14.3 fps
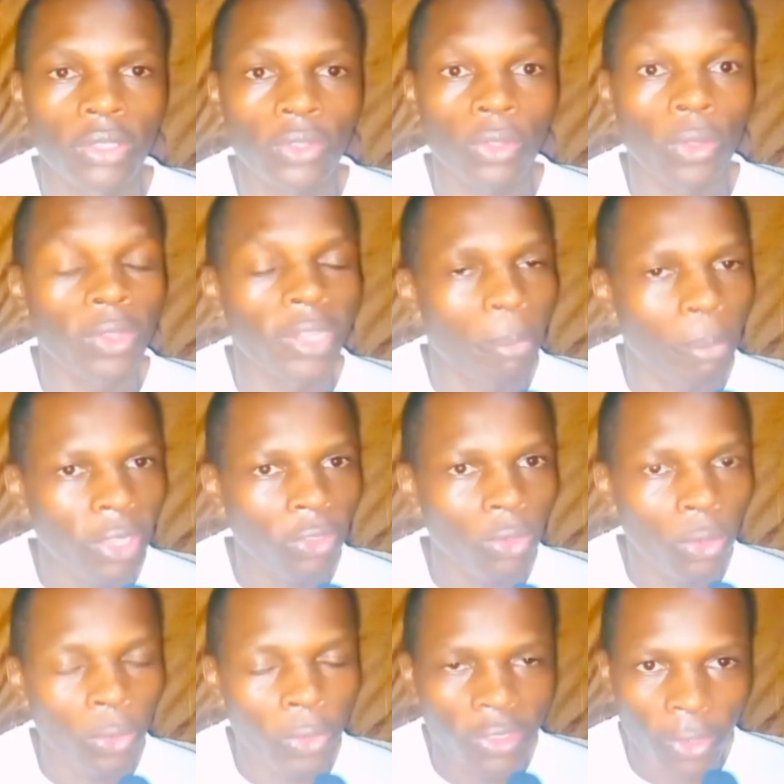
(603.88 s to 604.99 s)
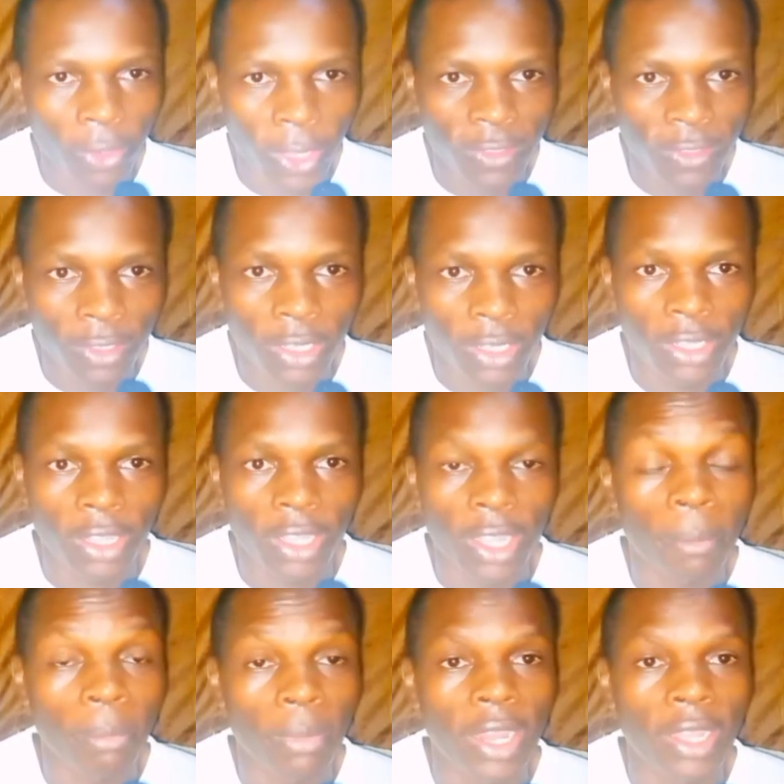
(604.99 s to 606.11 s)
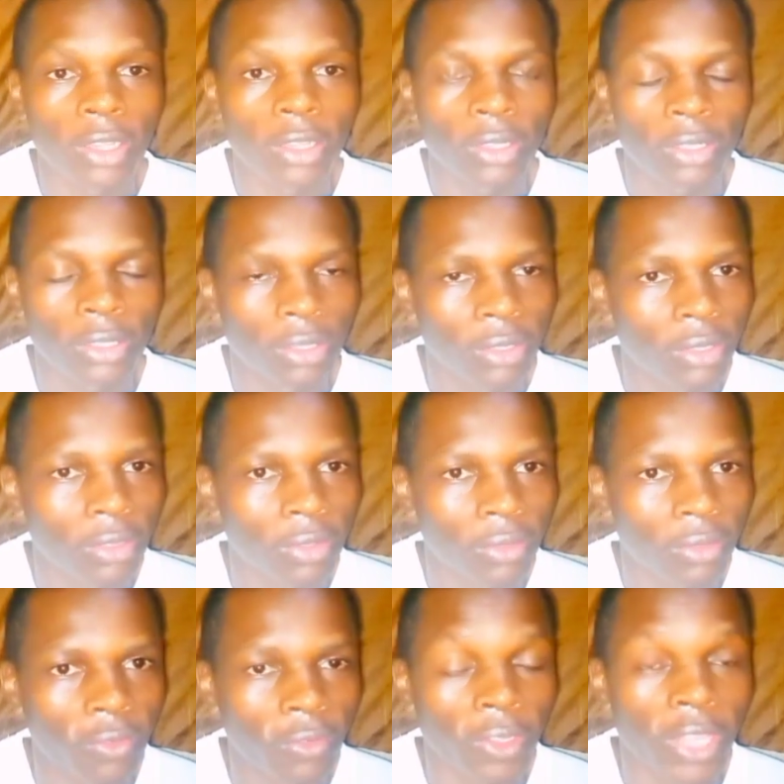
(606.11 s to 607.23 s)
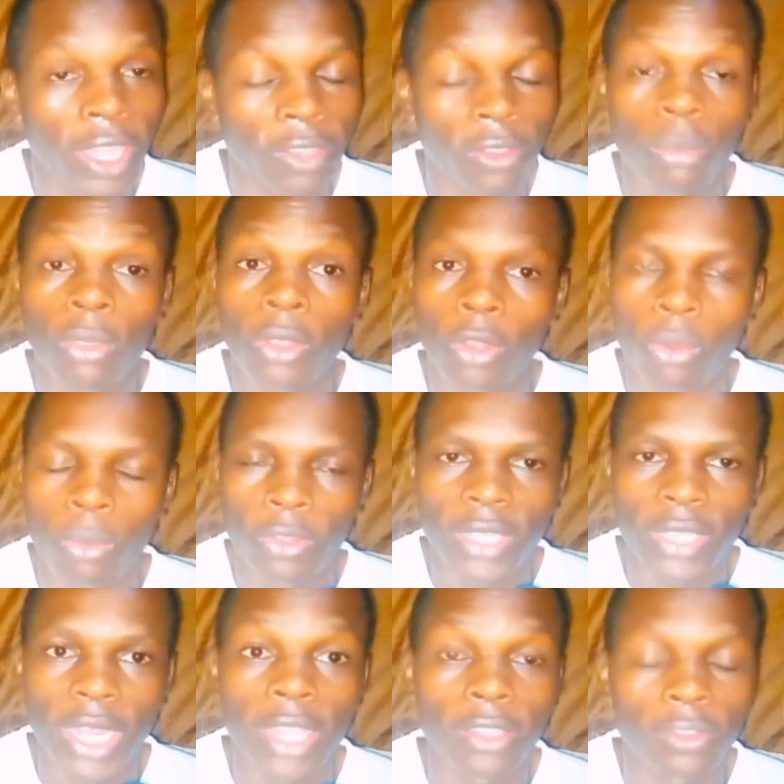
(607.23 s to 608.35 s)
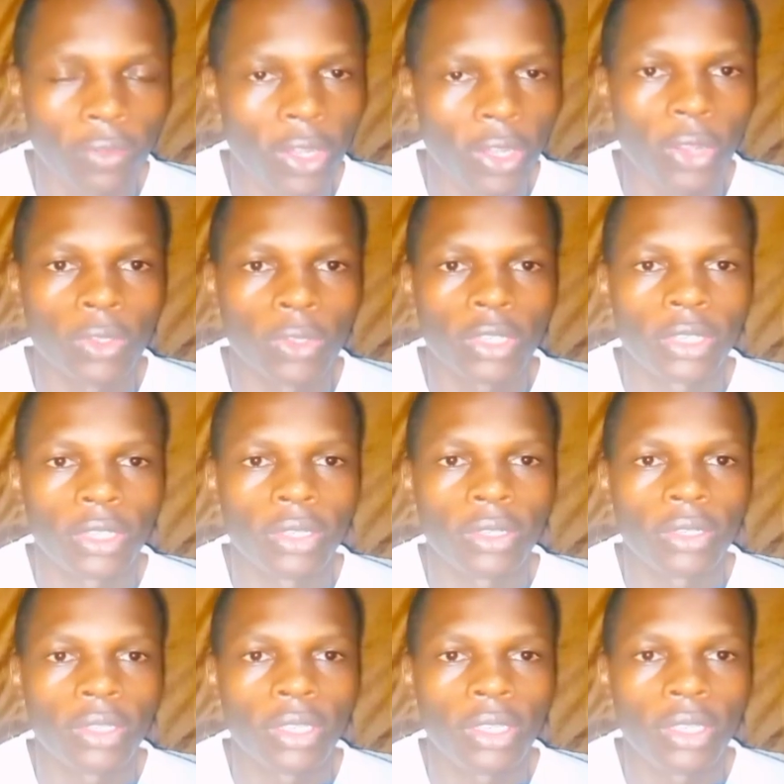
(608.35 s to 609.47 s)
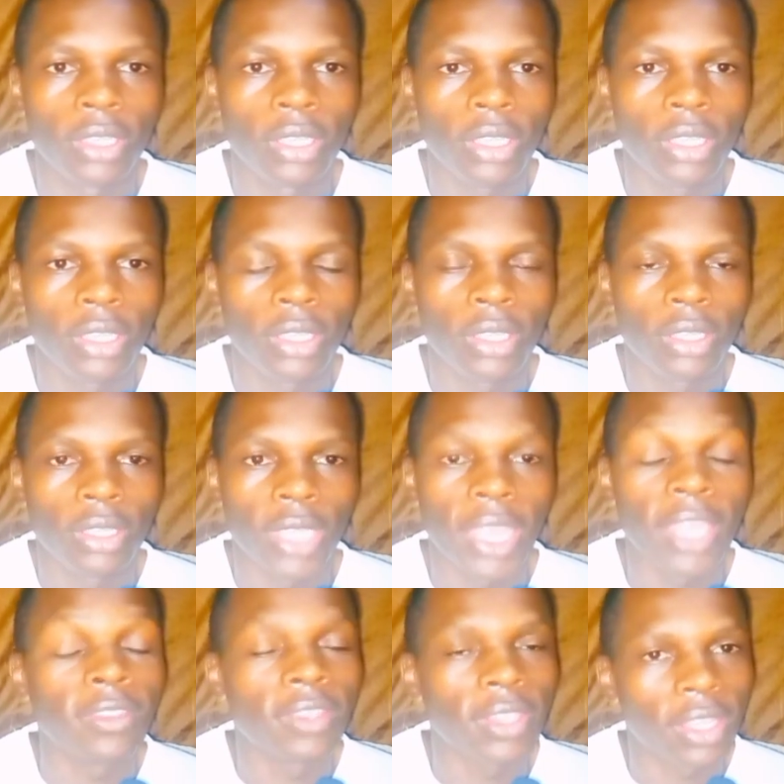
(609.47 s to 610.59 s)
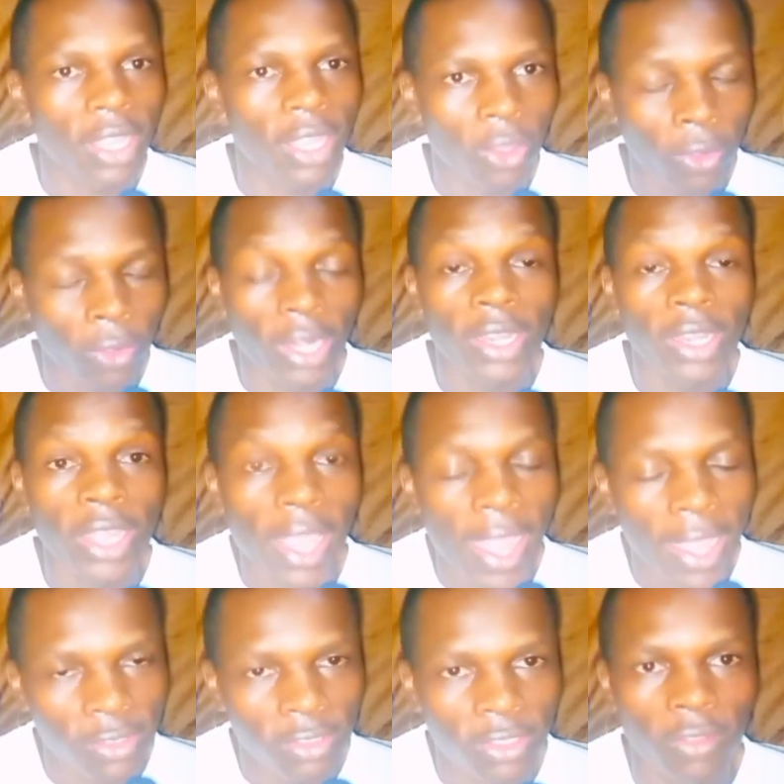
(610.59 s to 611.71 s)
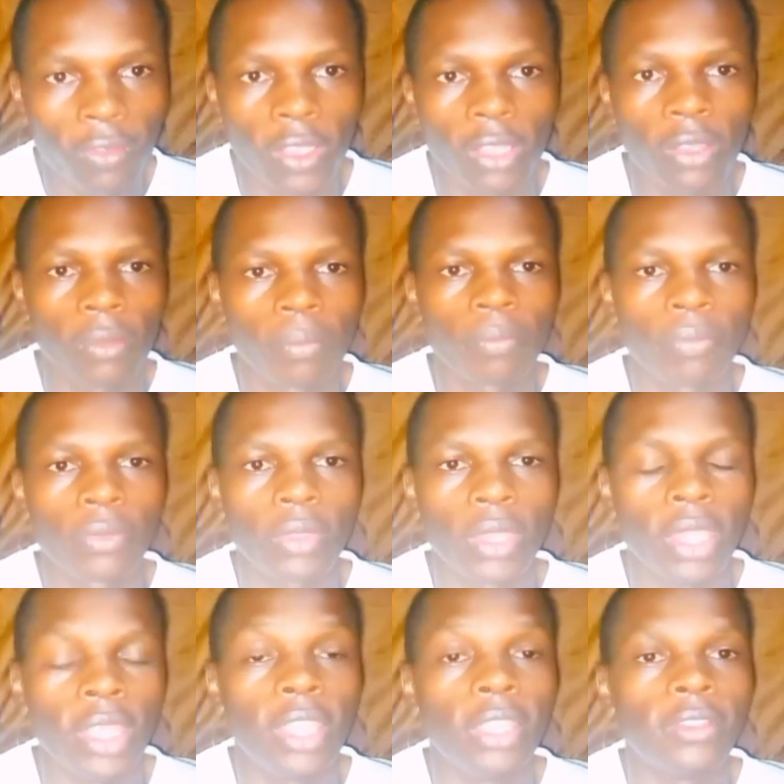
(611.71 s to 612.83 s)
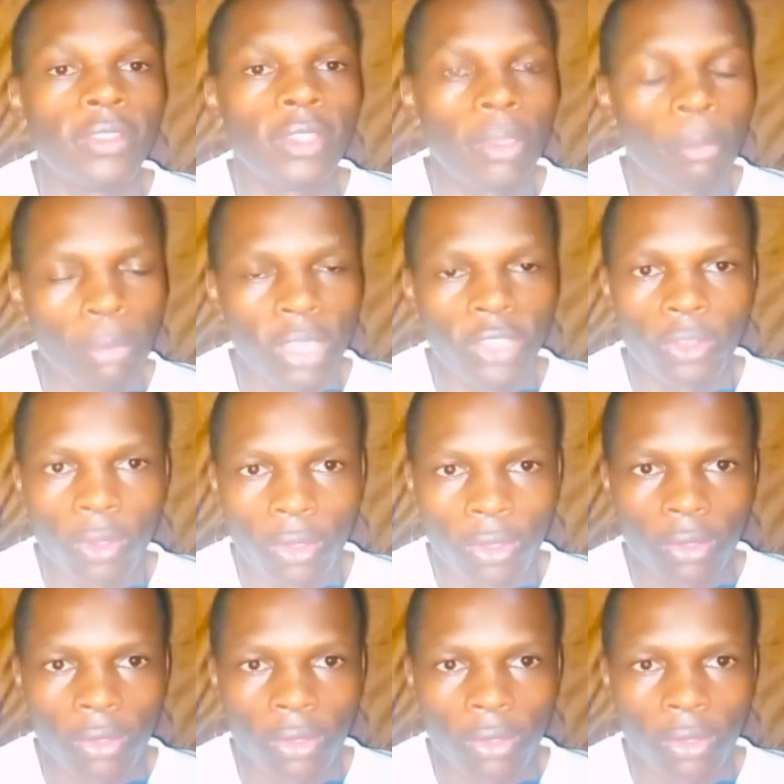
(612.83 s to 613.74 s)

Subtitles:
So the person who is orchestrating a plan for the Azimio Lomoja Alliance fallout is already achieving his mission.